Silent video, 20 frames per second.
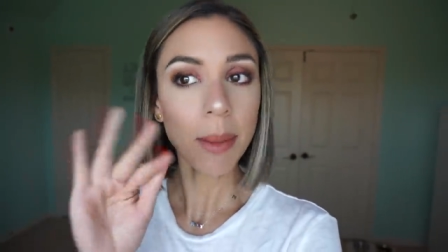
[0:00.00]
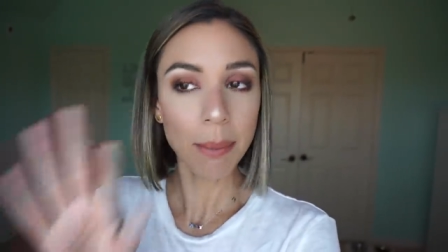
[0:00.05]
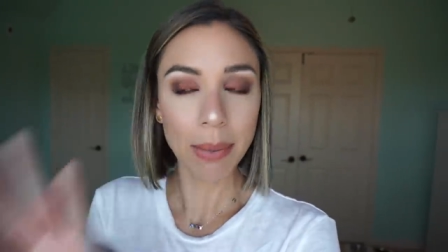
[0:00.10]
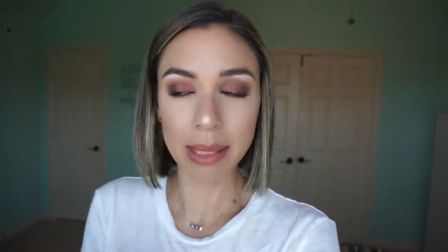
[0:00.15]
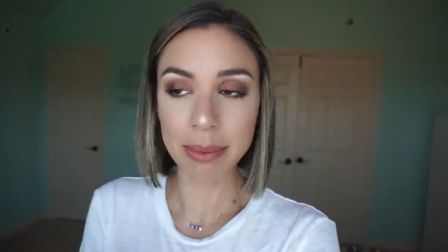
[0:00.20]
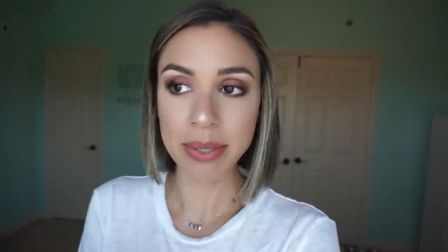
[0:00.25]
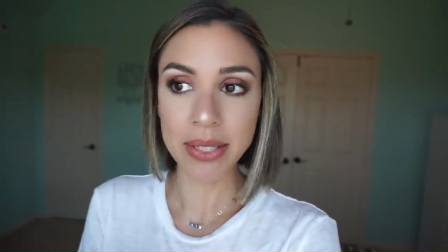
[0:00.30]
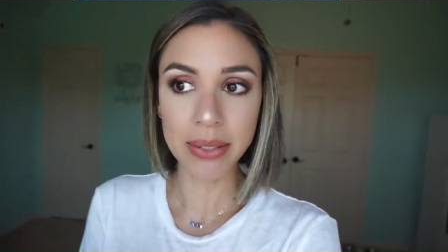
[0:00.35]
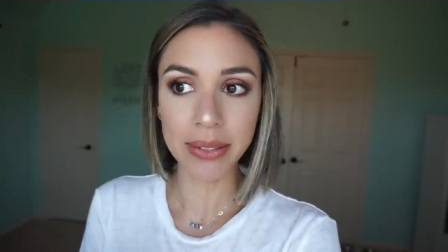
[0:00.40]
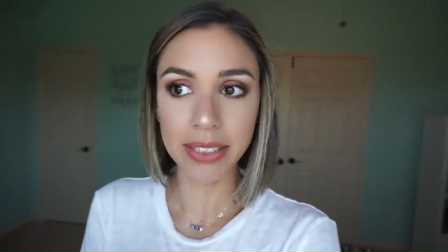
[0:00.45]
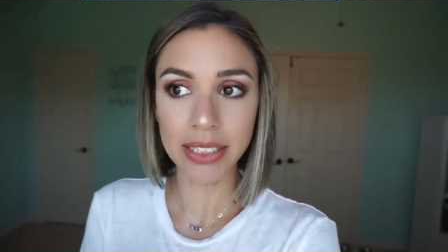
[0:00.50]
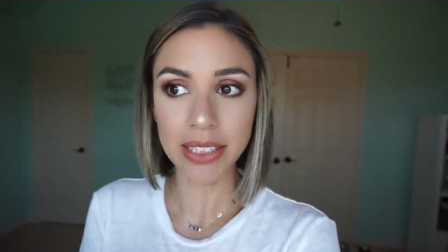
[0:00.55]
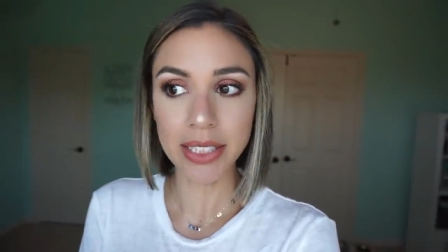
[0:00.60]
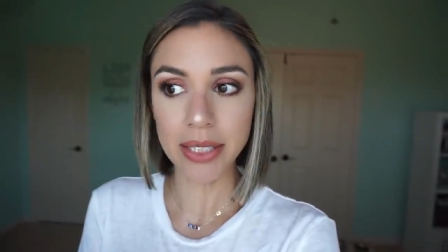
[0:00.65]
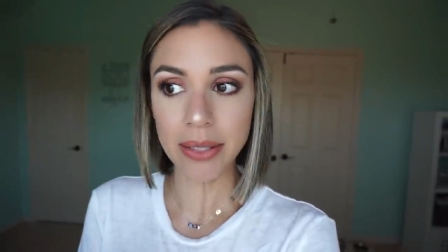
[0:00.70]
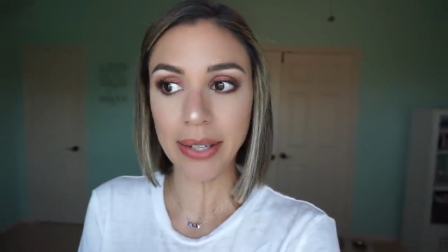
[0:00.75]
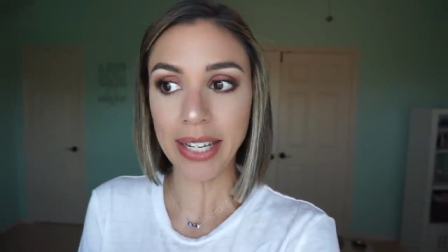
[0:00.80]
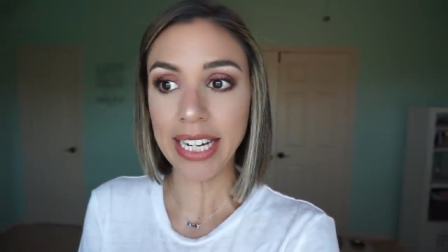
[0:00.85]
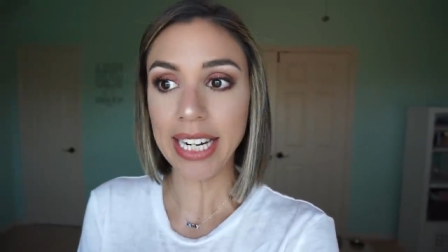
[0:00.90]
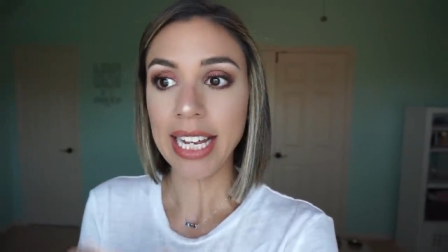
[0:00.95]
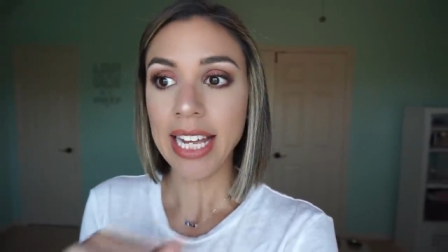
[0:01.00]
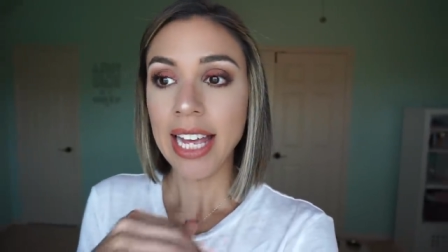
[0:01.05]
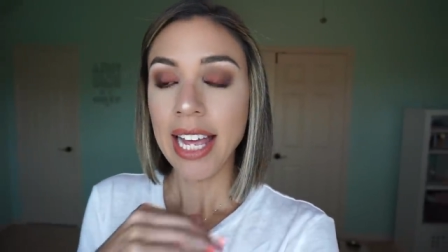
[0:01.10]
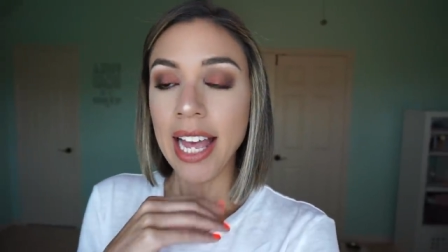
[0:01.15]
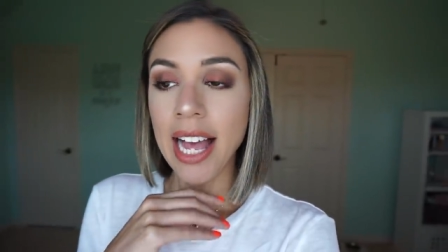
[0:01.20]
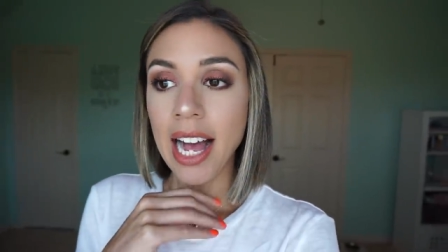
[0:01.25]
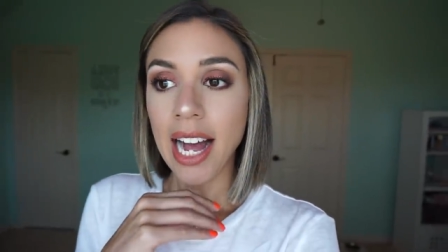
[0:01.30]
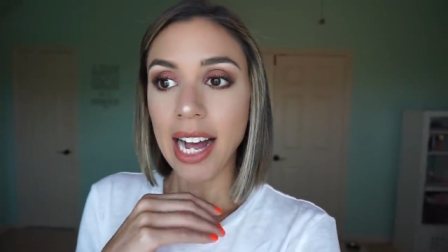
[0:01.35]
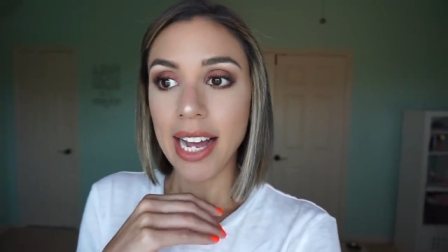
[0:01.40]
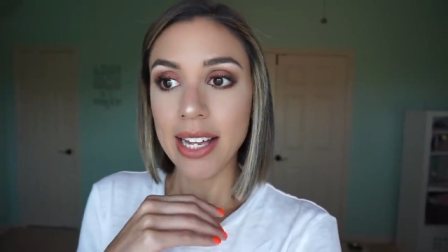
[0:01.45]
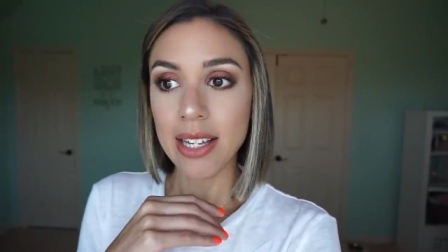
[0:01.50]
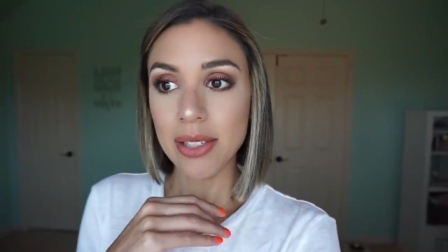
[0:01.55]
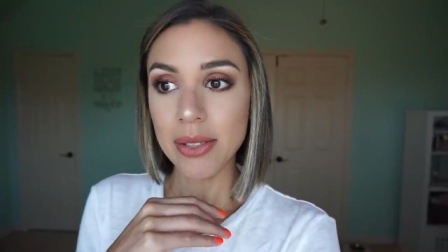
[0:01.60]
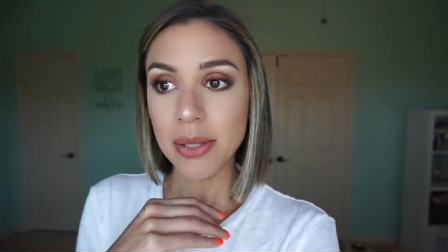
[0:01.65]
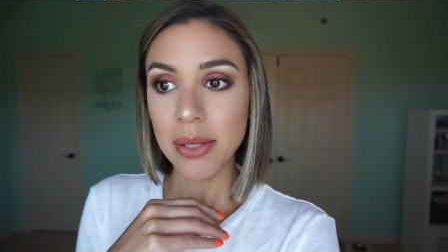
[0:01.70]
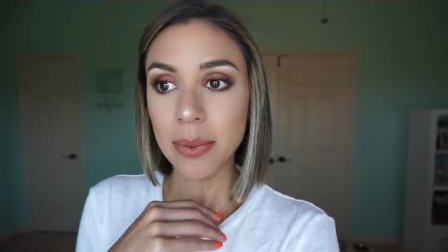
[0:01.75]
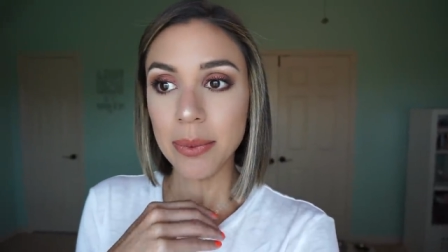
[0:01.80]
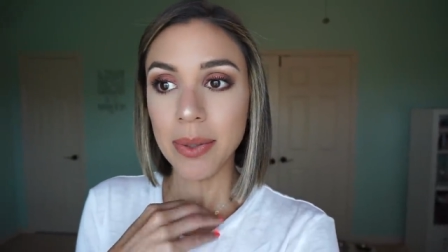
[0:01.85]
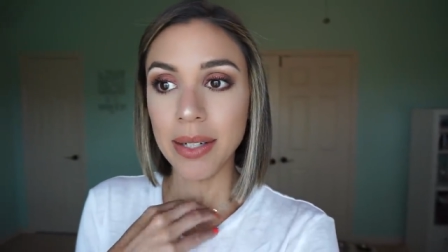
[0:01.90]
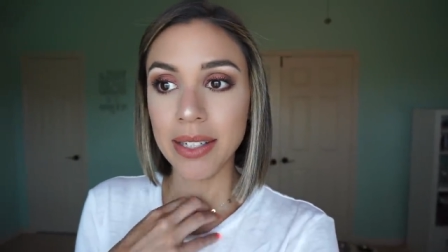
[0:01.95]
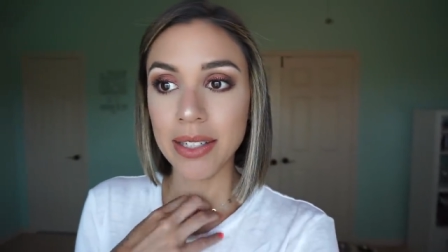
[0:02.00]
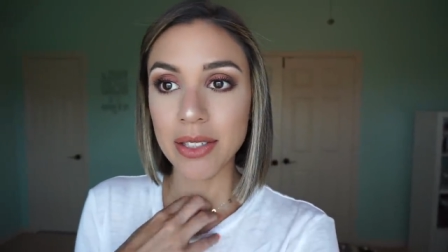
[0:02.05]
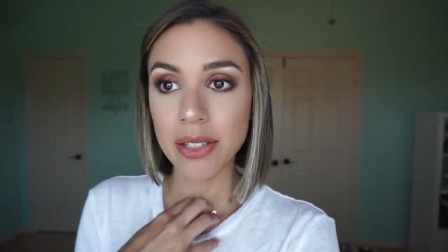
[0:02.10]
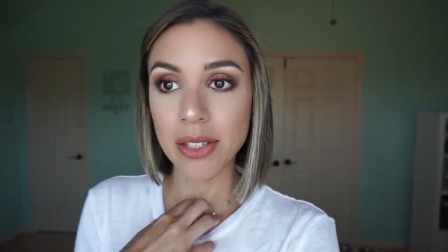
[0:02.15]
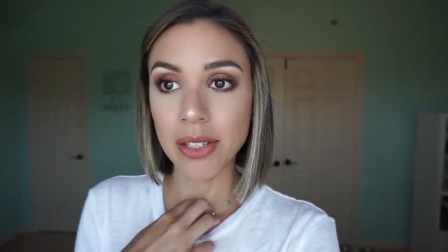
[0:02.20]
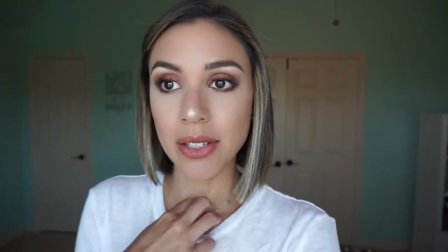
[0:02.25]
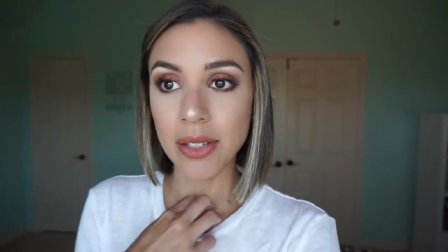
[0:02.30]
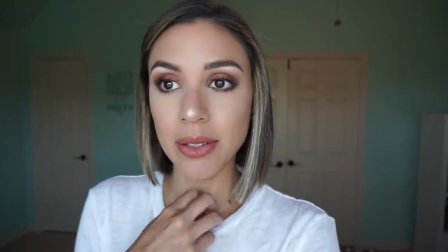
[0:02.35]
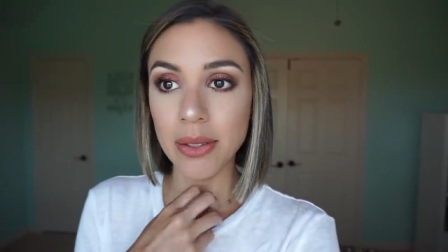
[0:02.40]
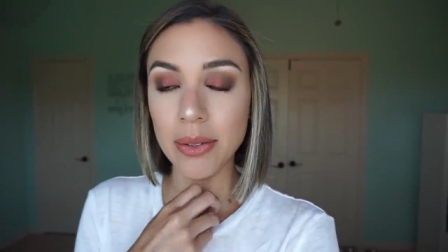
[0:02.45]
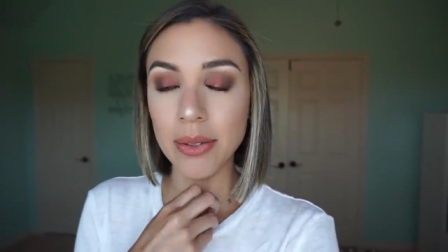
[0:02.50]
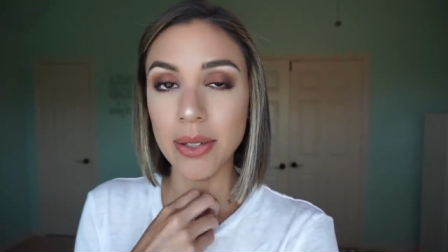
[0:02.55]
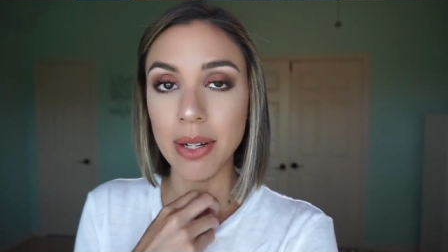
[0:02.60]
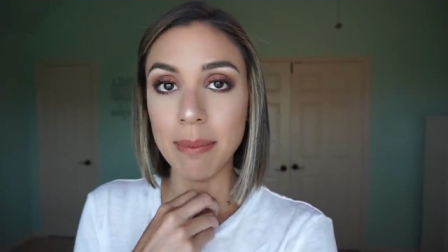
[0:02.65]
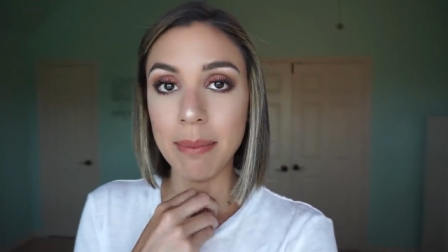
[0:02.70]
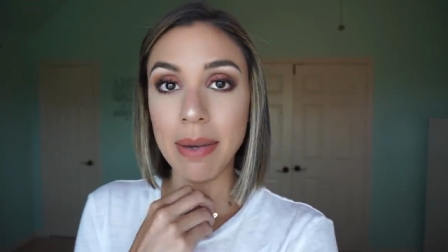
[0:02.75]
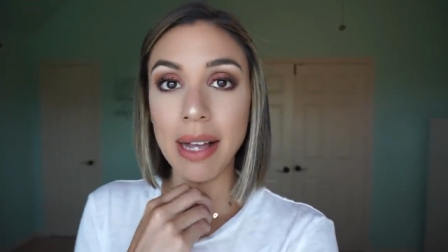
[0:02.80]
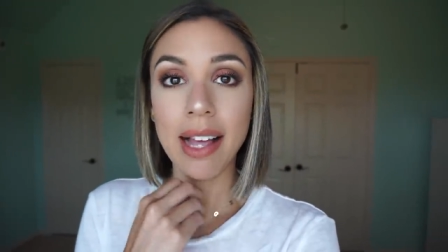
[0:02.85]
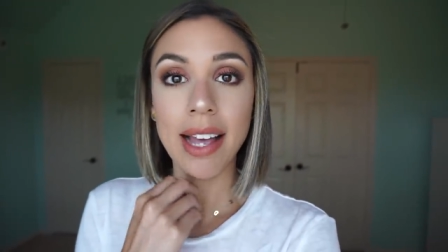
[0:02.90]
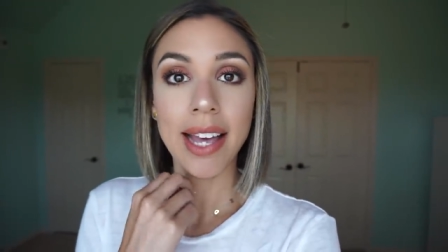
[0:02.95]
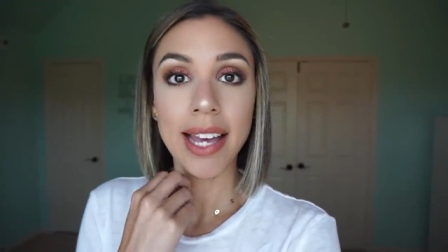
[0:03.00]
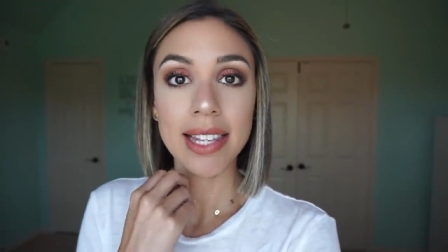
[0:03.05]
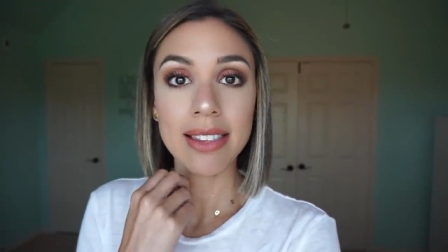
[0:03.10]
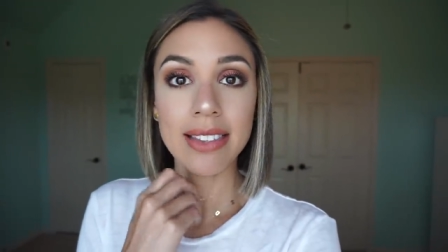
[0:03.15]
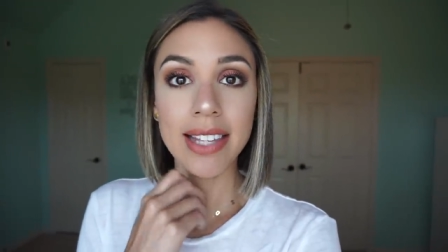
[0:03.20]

but I'm still gonna do it. I also wanna do my